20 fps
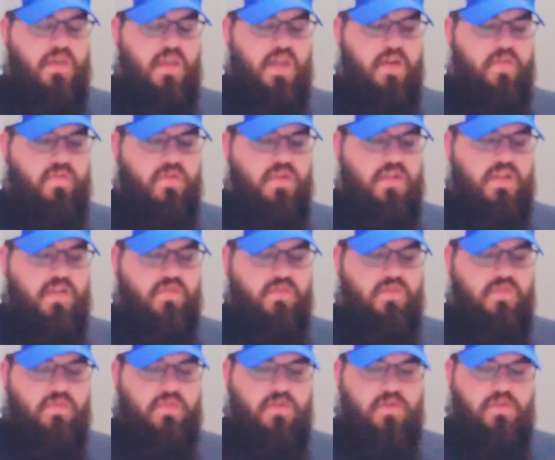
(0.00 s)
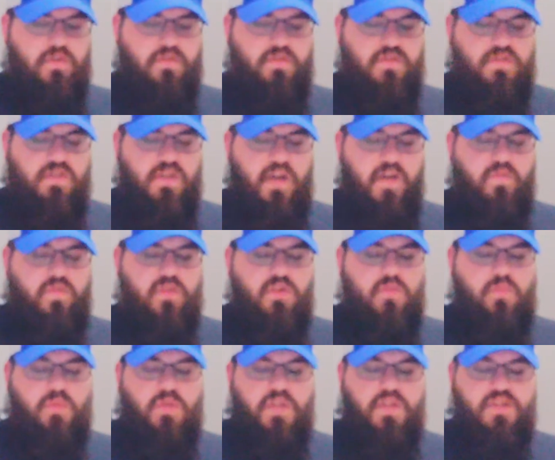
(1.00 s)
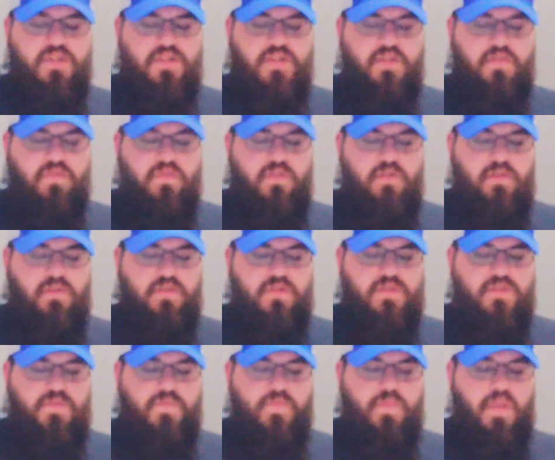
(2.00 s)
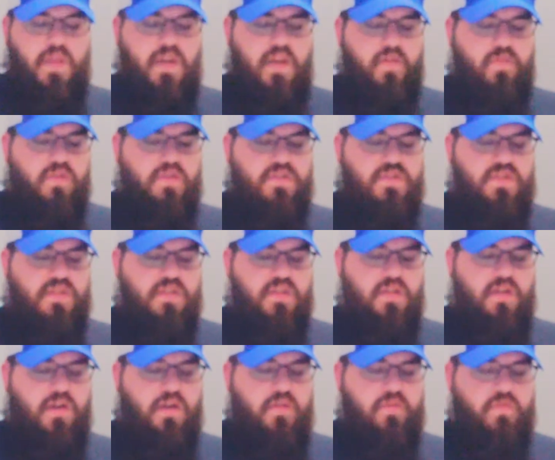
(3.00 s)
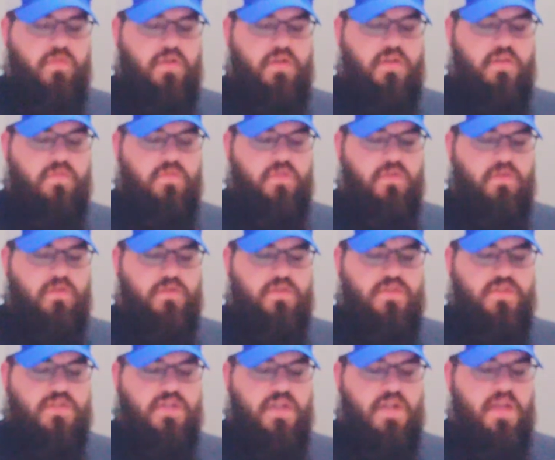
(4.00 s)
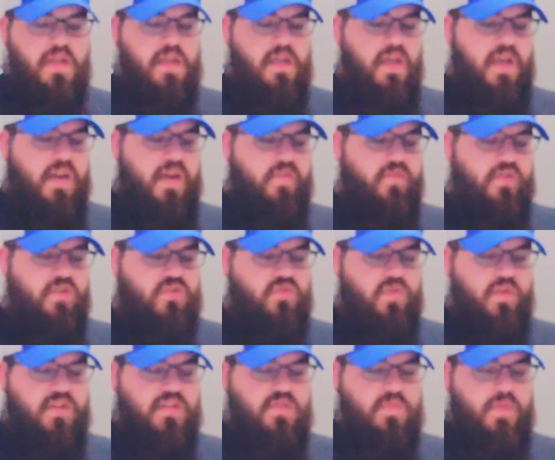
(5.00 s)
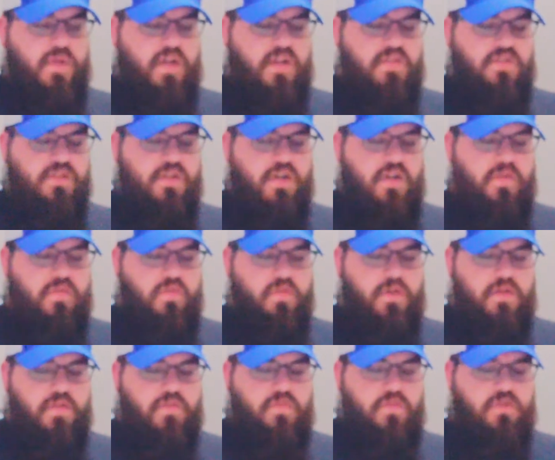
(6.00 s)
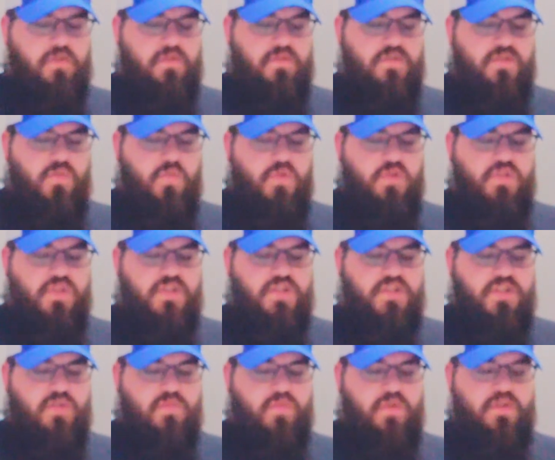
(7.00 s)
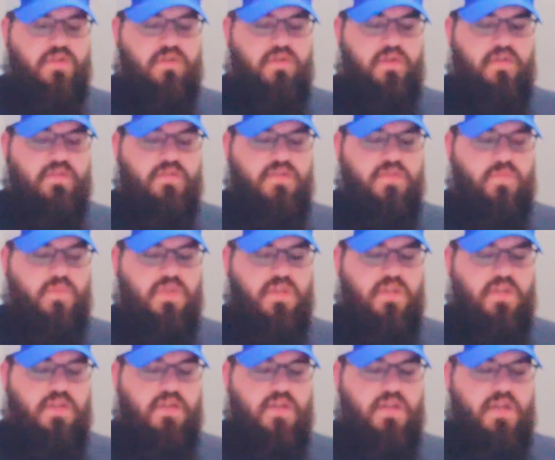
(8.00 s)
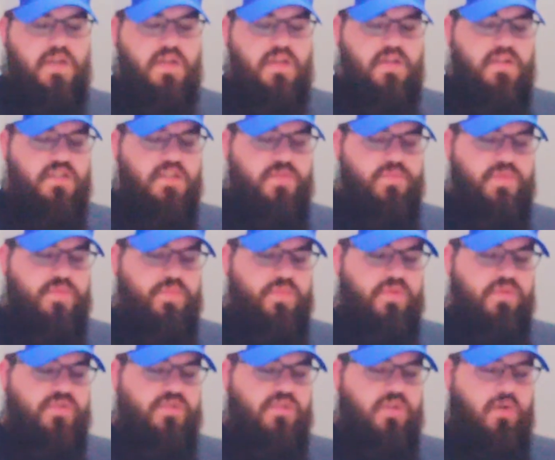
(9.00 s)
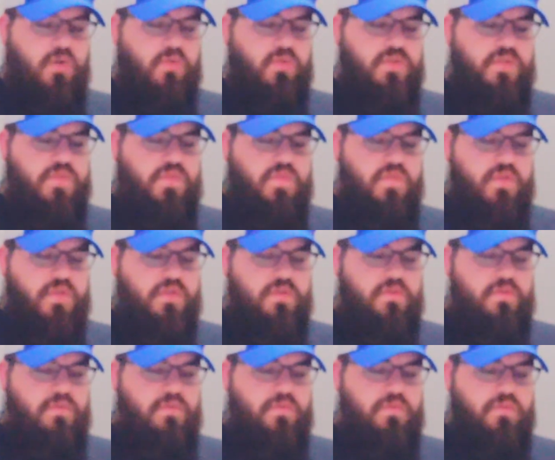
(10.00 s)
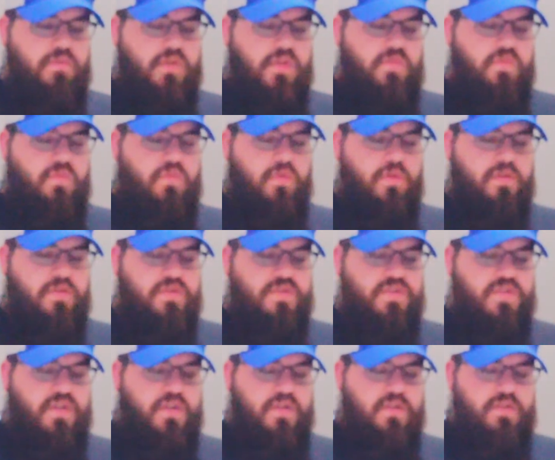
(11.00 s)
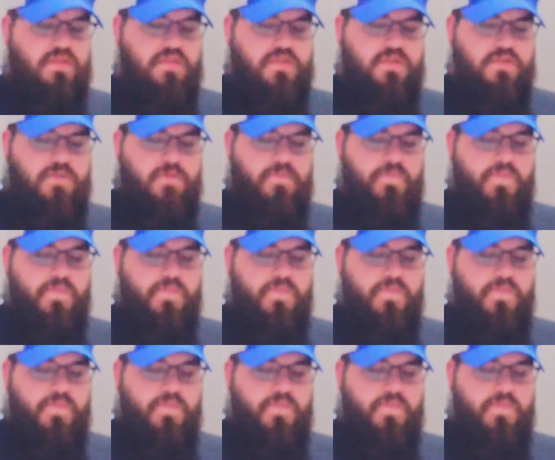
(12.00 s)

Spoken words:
every gift of theirs, every oblation of theirs, and every sin offering of theirs, and every trespass offering of theirs, which they shall render unto me, shall be most holy for you and for your sons.